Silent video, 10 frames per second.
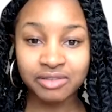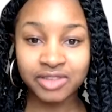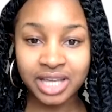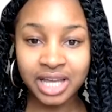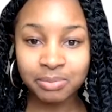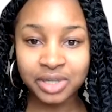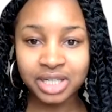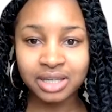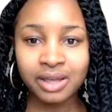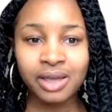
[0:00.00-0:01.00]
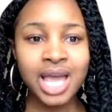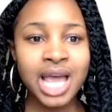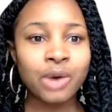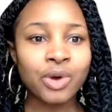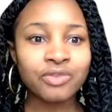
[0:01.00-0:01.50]
of the company.
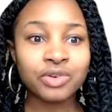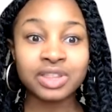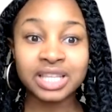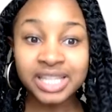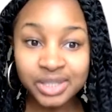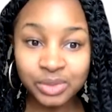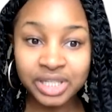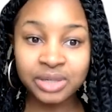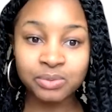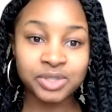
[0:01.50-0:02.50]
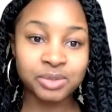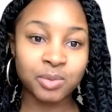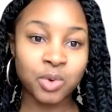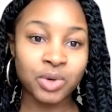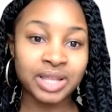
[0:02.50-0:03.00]
However, this week it was
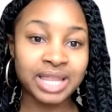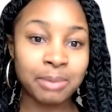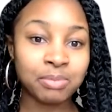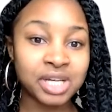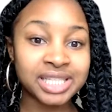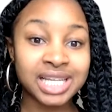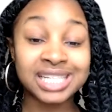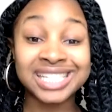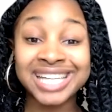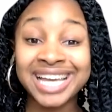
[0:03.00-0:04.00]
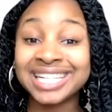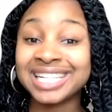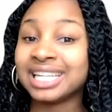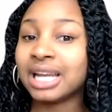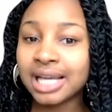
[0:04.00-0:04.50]
reported that Musk
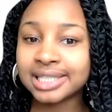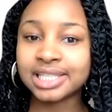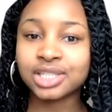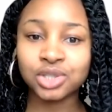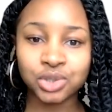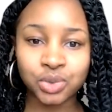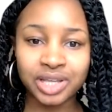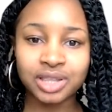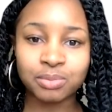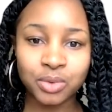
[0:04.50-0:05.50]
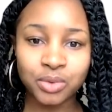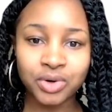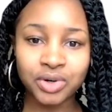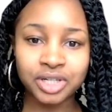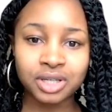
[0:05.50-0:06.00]
decided not to join the
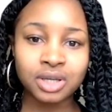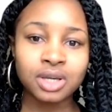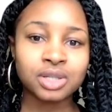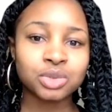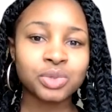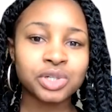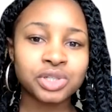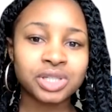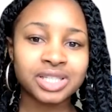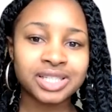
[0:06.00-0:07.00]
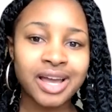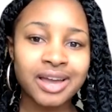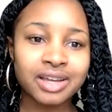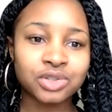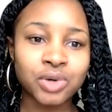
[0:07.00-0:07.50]
board. Twitter's
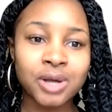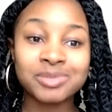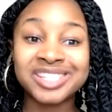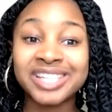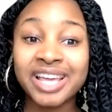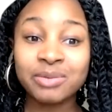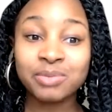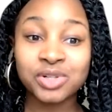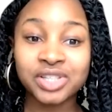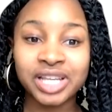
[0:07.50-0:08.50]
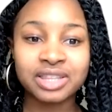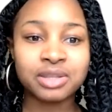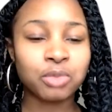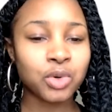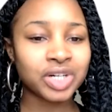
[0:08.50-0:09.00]
stock dropped 7% the
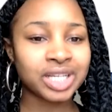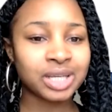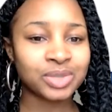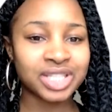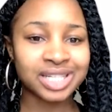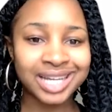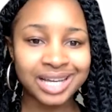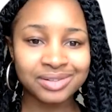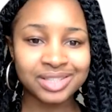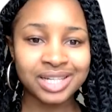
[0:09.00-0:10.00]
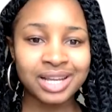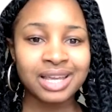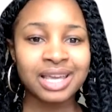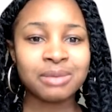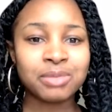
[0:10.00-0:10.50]
morning it was announced,
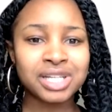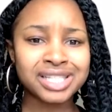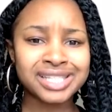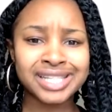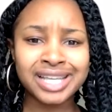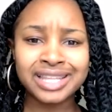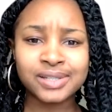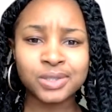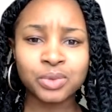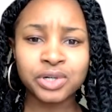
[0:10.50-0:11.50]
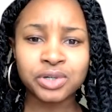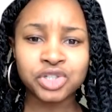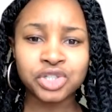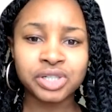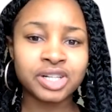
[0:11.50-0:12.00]
and Musk said that Twitter
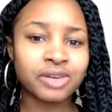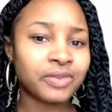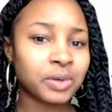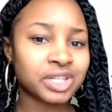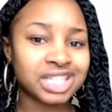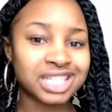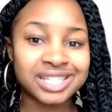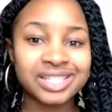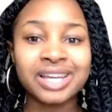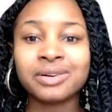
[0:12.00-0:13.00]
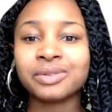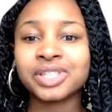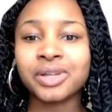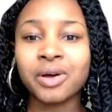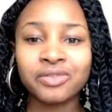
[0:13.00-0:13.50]
should focus instead on
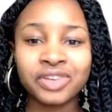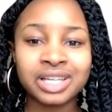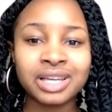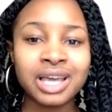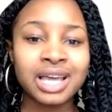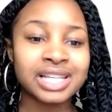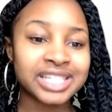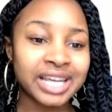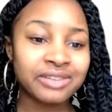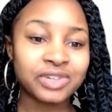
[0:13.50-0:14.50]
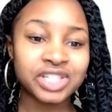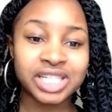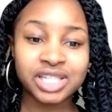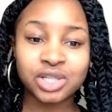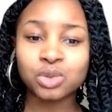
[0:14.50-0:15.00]
solving San
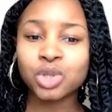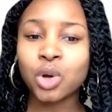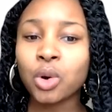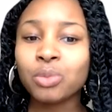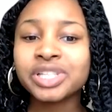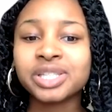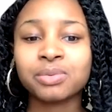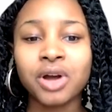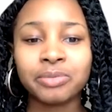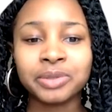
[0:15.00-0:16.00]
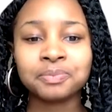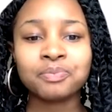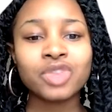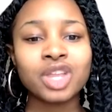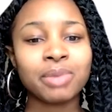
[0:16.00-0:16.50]
Francisco's homeless problem
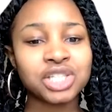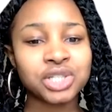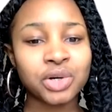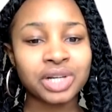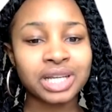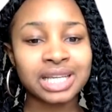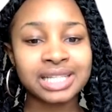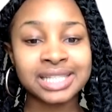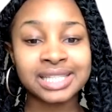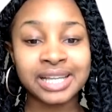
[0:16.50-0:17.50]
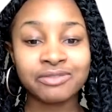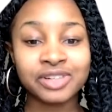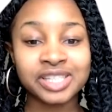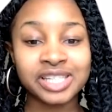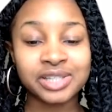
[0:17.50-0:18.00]
by turning its San
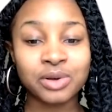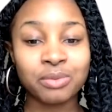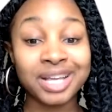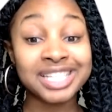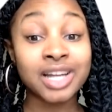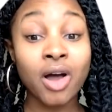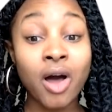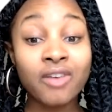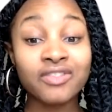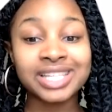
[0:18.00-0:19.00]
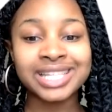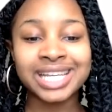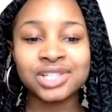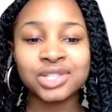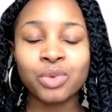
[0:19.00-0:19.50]
Francisco-based office
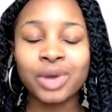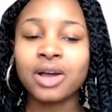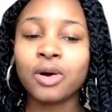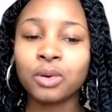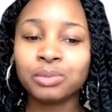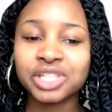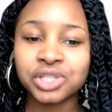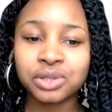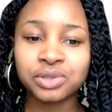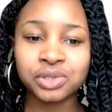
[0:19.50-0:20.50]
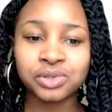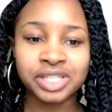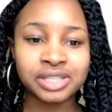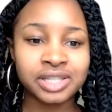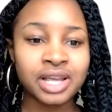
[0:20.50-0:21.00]
into a homeless shelter
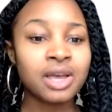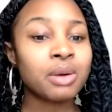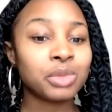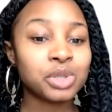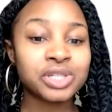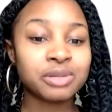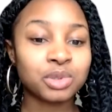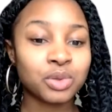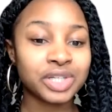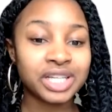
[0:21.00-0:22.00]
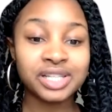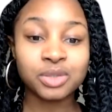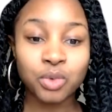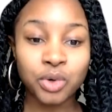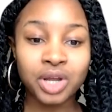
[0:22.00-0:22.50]
since most
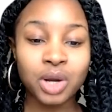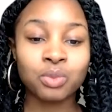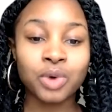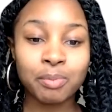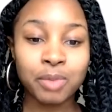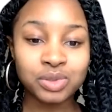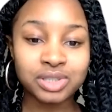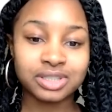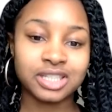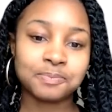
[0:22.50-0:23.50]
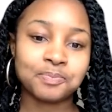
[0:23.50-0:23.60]
employees work remotely.